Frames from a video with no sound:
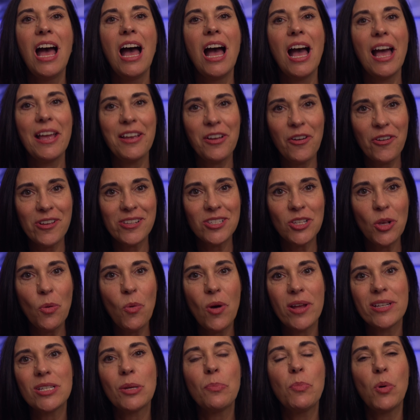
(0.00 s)
I also
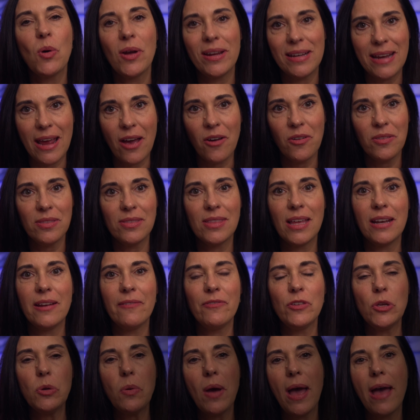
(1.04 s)
want to point out that if
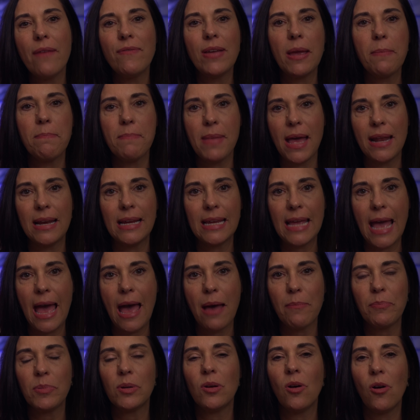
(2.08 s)
you have a
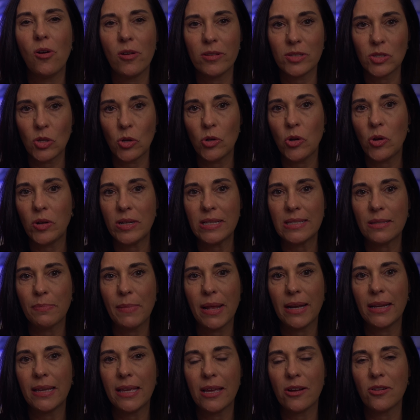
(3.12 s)
Medigap, also known as
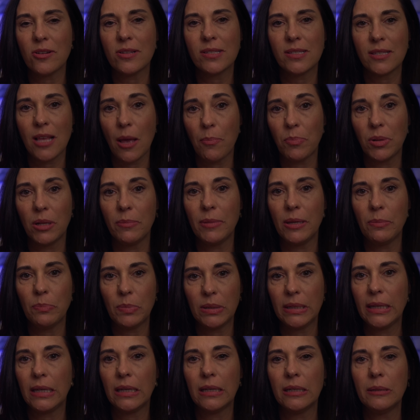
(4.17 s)
Medicare supplement
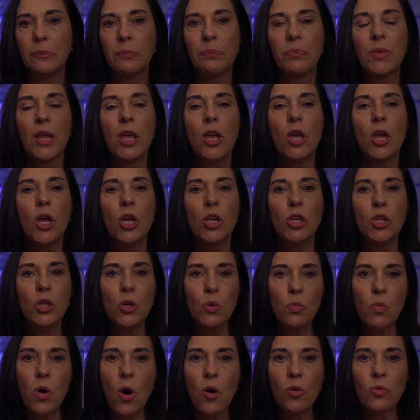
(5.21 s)
plan, you
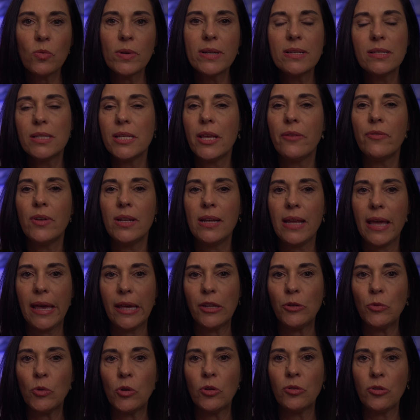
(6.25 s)
won't receive an
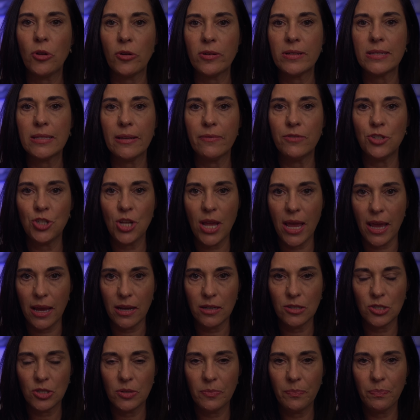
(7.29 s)
annual notice of
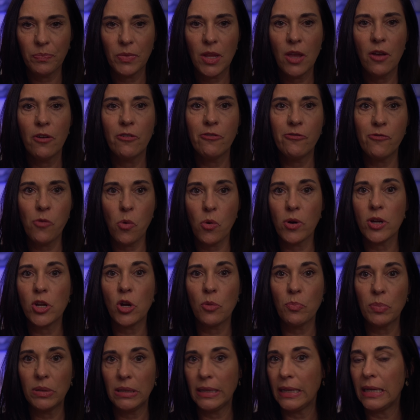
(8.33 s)
change for your
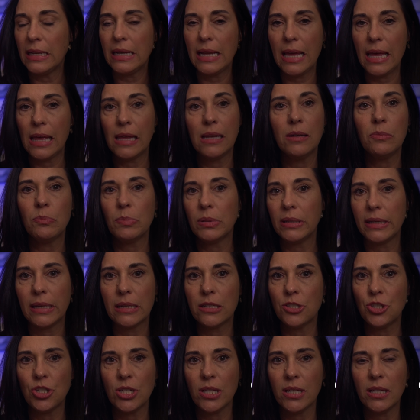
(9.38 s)
Plan N, Plan
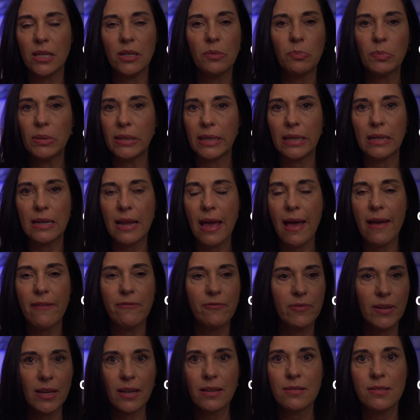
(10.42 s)
G, Plan
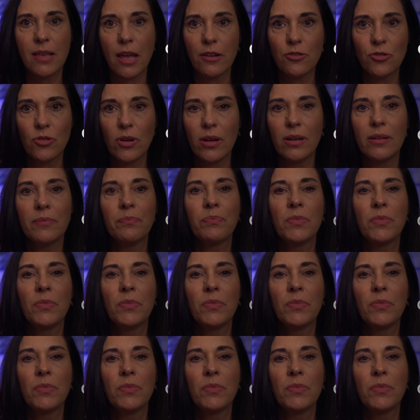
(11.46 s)
F, etc.